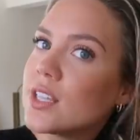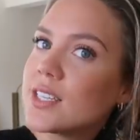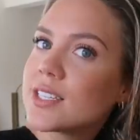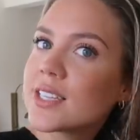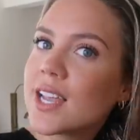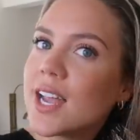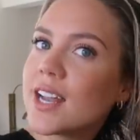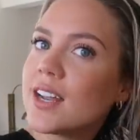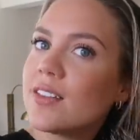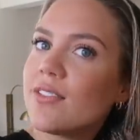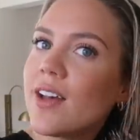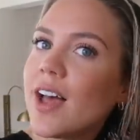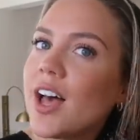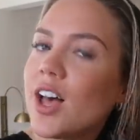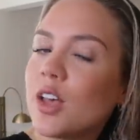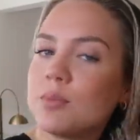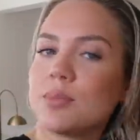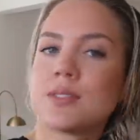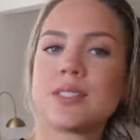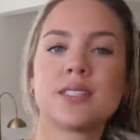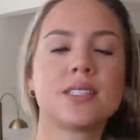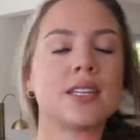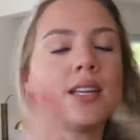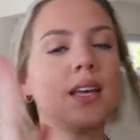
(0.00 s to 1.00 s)
this kind of
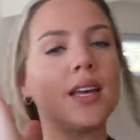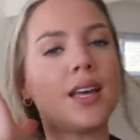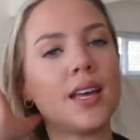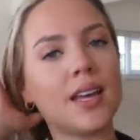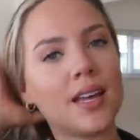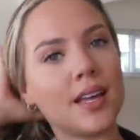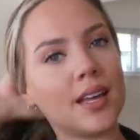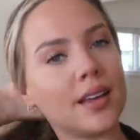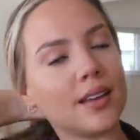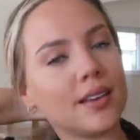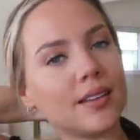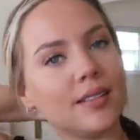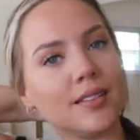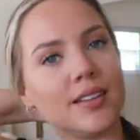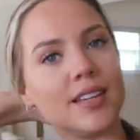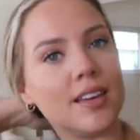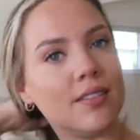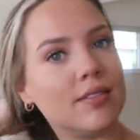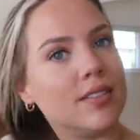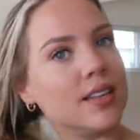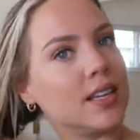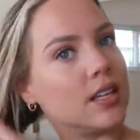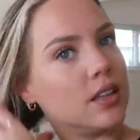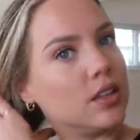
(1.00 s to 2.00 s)
helps
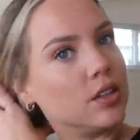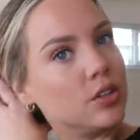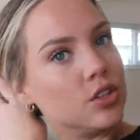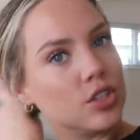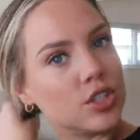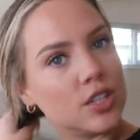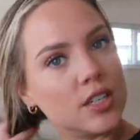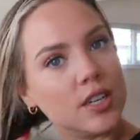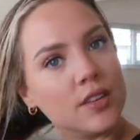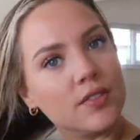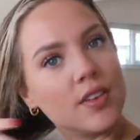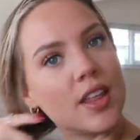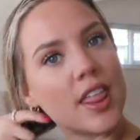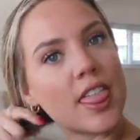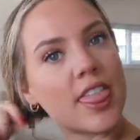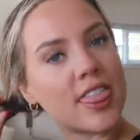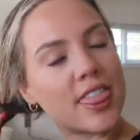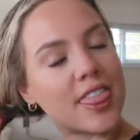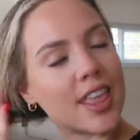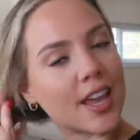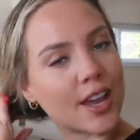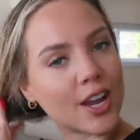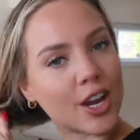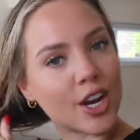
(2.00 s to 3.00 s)
give the illusion of a
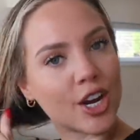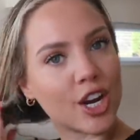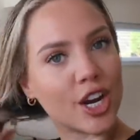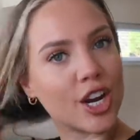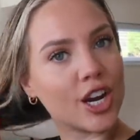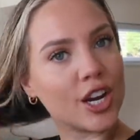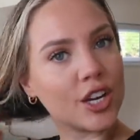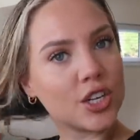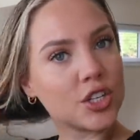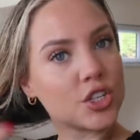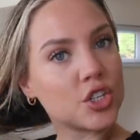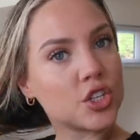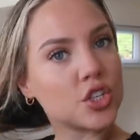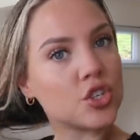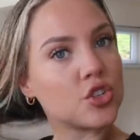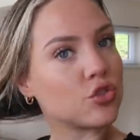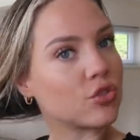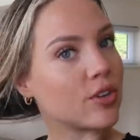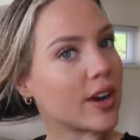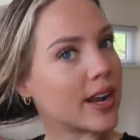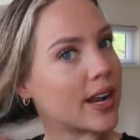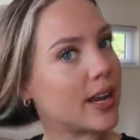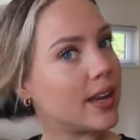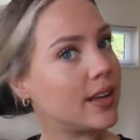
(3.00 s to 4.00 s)
thicker
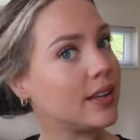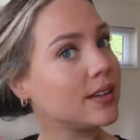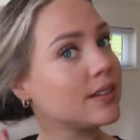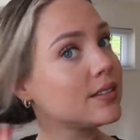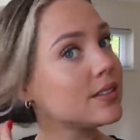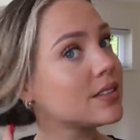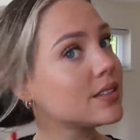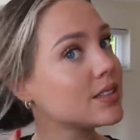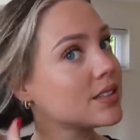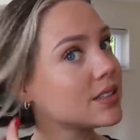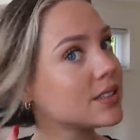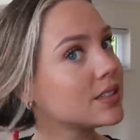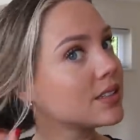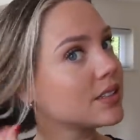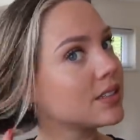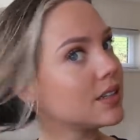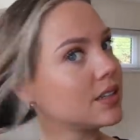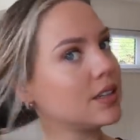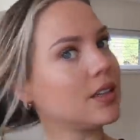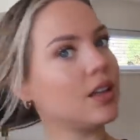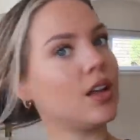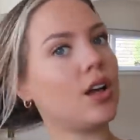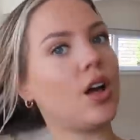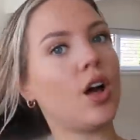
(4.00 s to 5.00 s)
strand
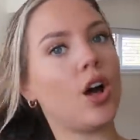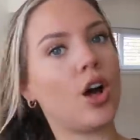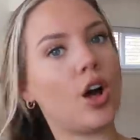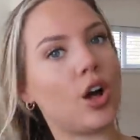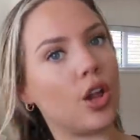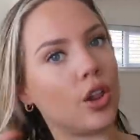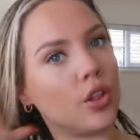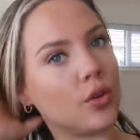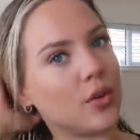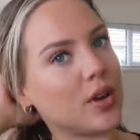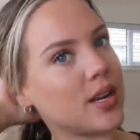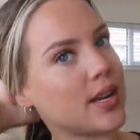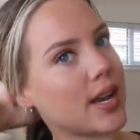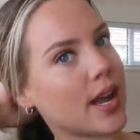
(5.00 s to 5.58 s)
all the way